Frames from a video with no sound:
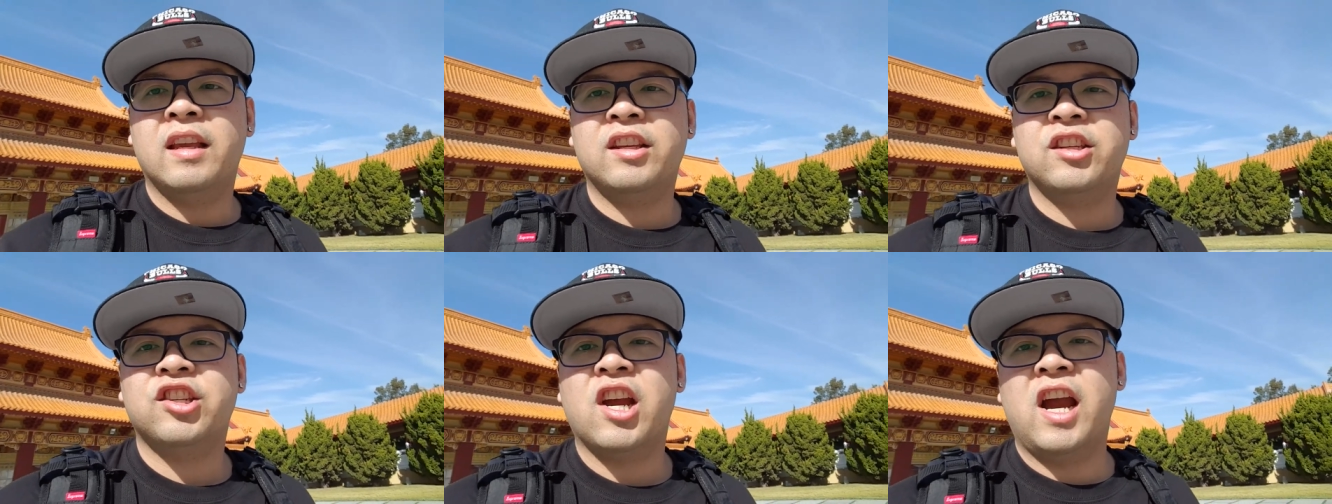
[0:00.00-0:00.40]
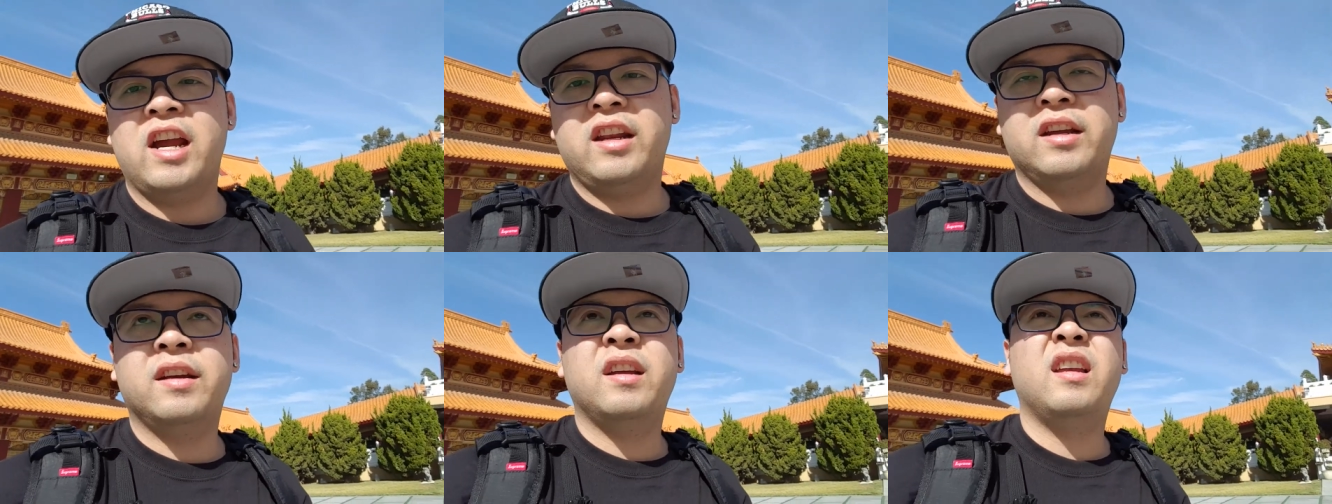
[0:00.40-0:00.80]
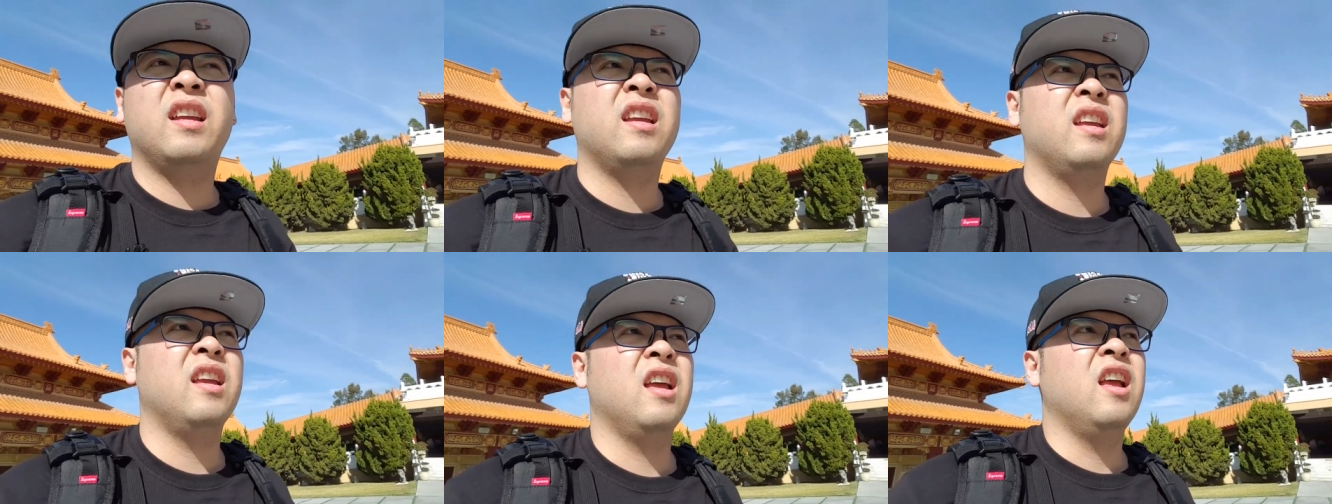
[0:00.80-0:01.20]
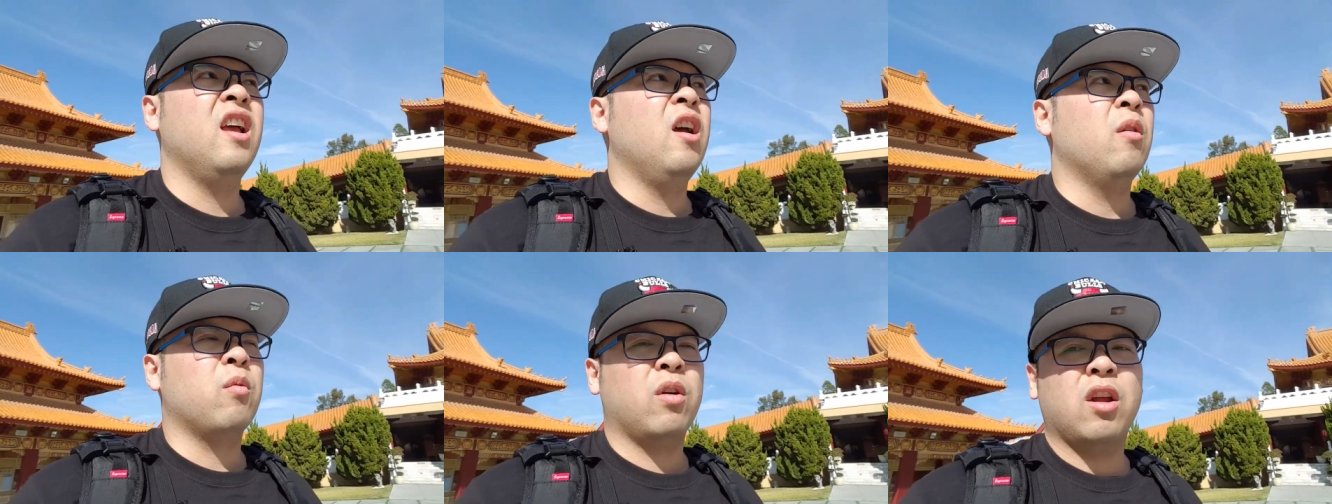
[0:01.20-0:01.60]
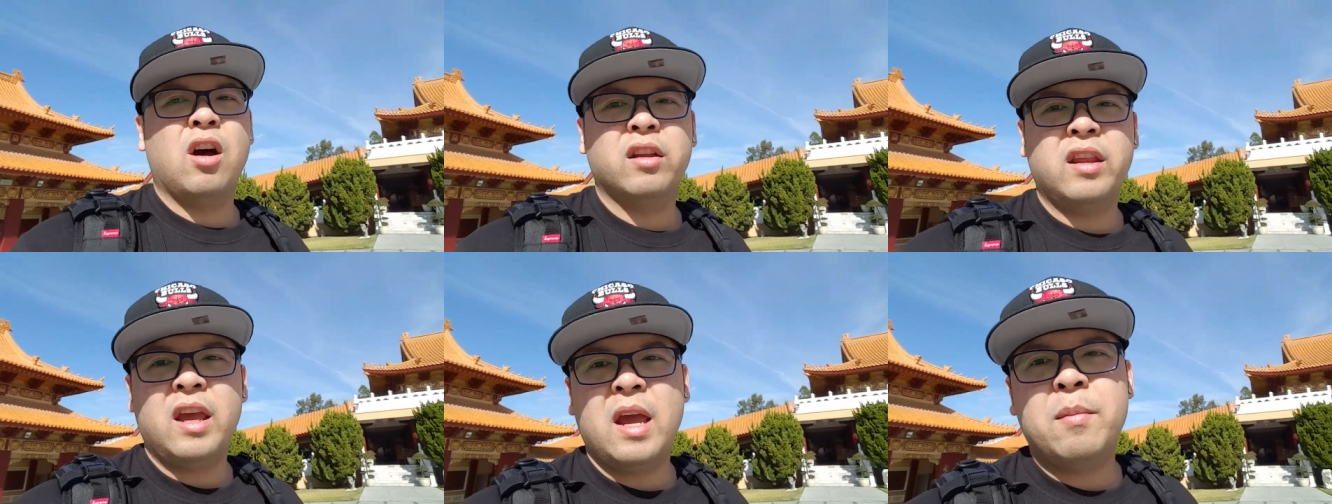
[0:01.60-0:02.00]
in China where
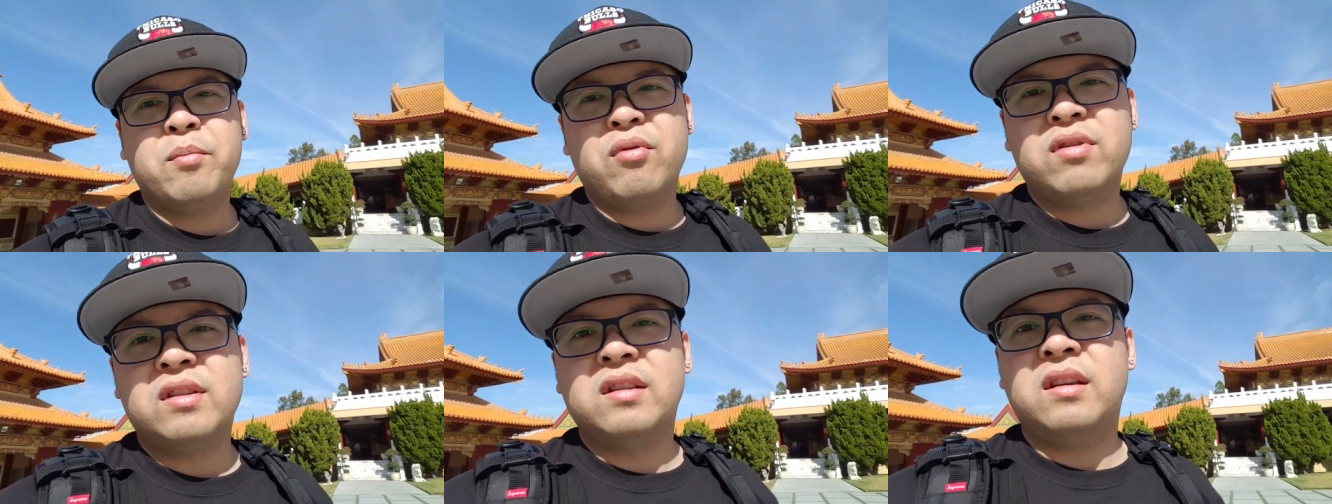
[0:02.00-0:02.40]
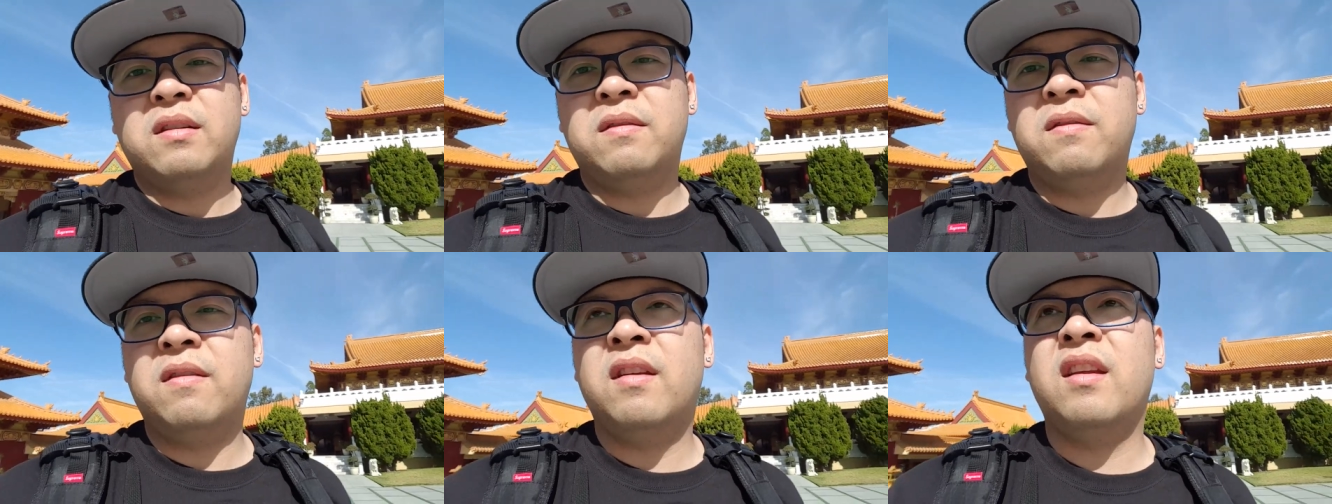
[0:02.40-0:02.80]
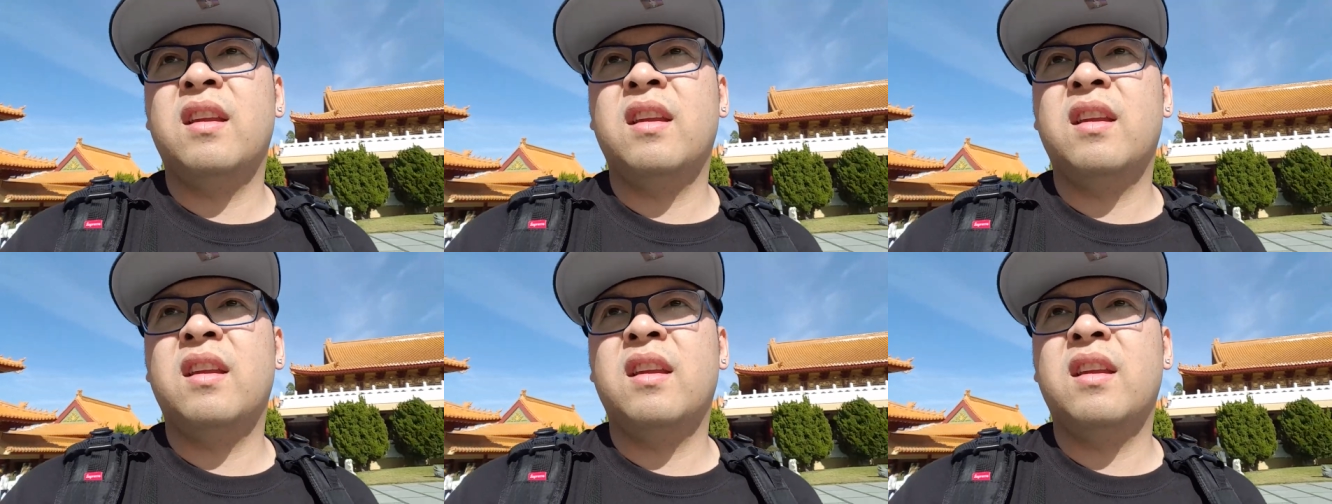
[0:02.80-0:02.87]
all the emperors live.